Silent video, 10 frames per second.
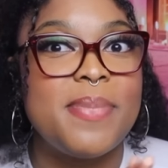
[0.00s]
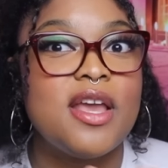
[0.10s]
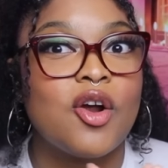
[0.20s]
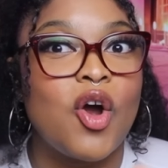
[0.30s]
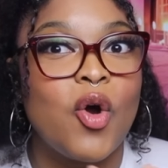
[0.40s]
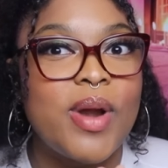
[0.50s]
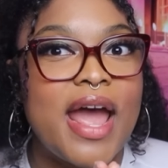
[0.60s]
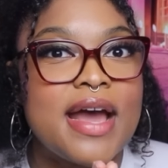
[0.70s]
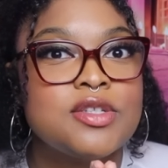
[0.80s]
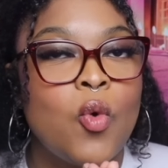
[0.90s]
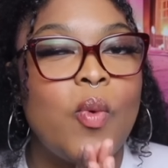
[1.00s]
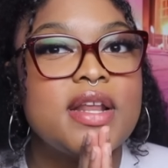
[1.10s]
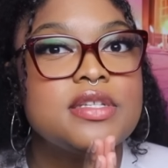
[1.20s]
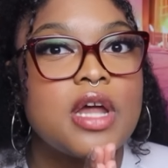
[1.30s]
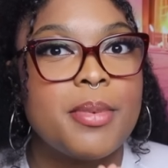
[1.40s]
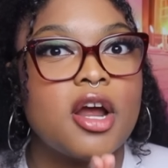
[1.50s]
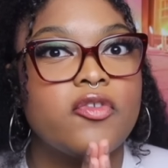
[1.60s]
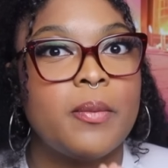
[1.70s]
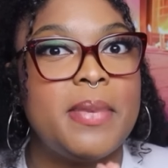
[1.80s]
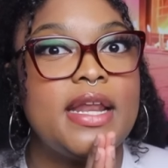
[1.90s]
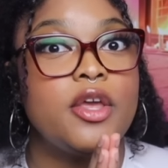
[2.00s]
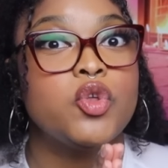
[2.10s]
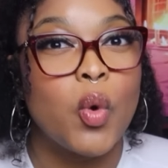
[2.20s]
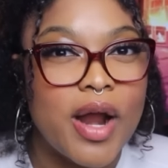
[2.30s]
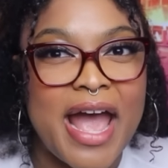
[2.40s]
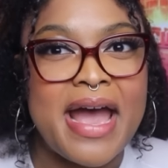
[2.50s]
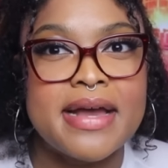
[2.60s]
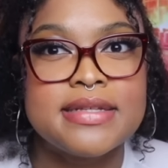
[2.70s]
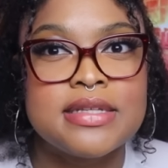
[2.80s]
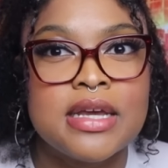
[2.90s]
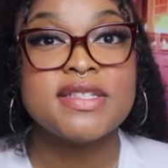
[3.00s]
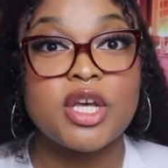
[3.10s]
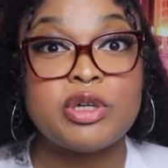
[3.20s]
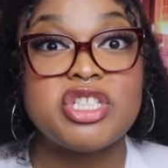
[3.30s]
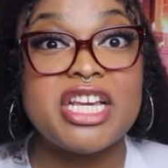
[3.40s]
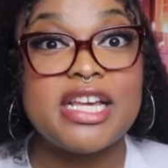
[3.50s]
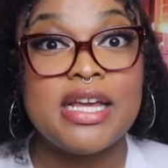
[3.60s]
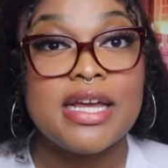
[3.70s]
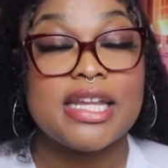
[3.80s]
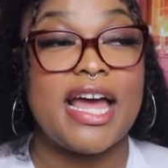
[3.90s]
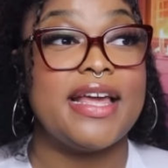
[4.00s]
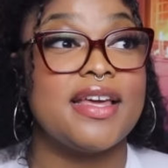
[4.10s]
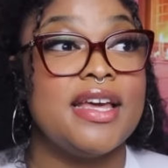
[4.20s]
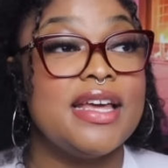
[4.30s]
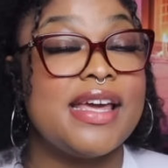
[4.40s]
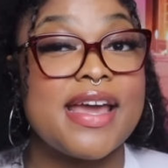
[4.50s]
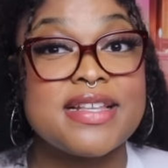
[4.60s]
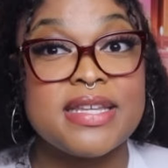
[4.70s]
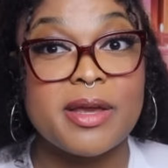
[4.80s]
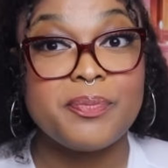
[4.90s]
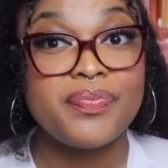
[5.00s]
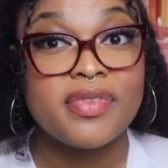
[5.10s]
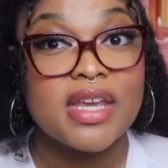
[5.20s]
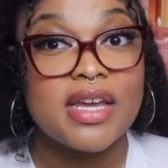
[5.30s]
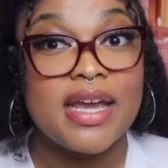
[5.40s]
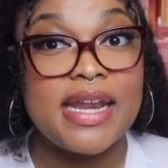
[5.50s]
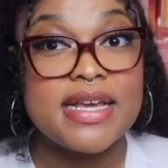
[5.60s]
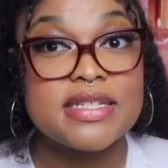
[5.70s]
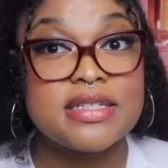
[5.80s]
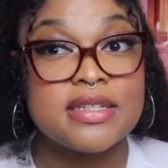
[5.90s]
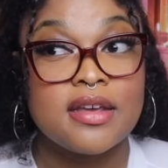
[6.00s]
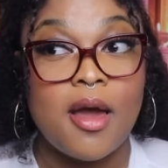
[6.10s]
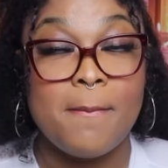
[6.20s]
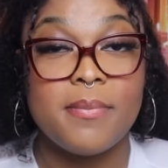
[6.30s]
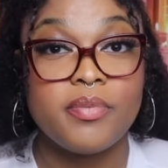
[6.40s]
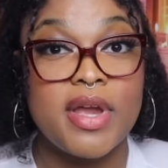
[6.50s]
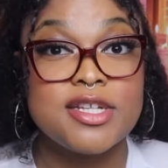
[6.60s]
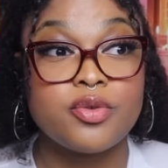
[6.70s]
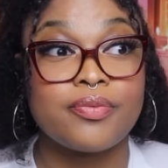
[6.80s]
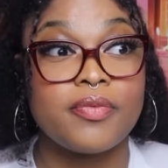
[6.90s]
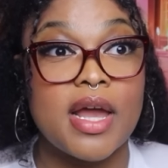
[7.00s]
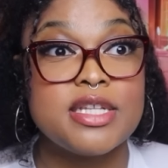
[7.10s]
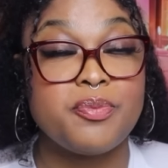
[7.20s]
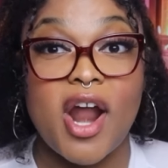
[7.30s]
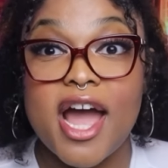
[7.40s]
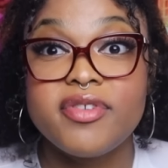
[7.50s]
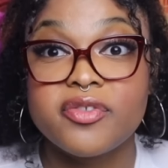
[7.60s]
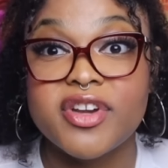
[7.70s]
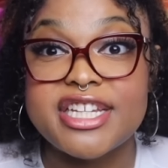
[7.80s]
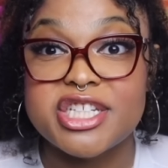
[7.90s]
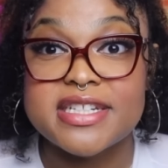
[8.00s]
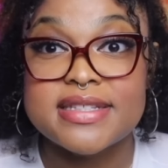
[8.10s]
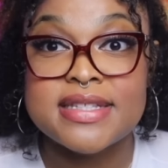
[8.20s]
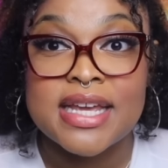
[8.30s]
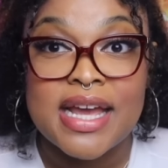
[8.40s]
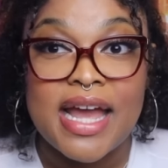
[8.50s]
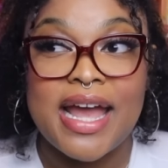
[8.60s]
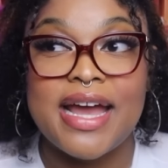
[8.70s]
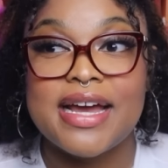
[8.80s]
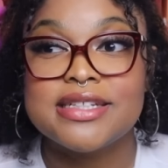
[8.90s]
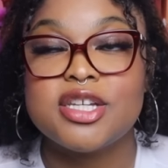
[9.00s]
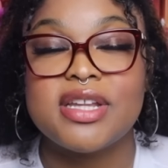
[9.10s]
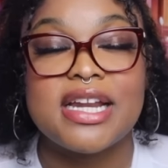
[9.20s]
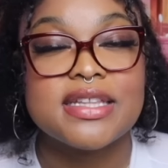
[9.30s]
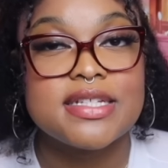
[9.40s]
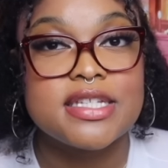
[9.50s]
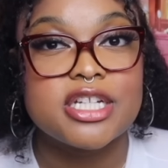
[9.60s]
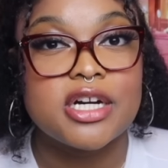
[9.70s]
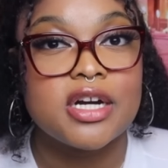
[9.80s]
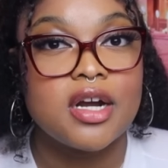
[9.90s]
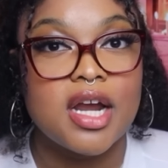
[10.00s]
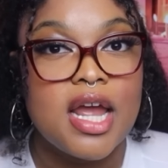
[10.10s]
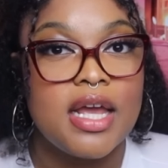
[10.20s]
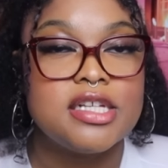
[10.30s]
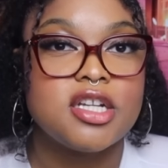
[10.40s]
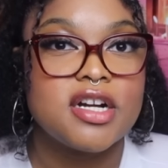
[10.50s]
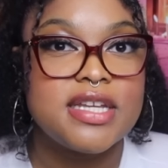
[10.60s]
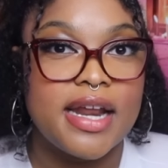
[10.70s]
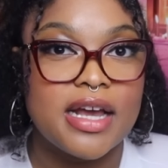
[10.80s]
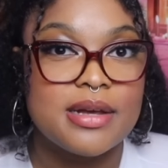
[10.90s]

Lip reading: beat her own ass, what is stopping her from beating your ass? And so she like kicks him in his private regions, and so then he listens to her. He starts heading